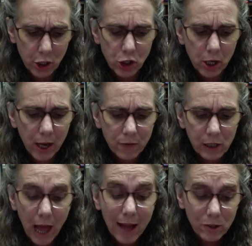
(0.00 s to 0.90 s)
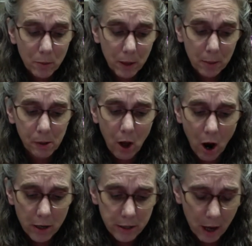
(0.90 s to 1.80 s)
She gives lots of people a
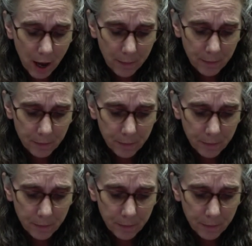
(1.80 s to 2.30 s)
hard time.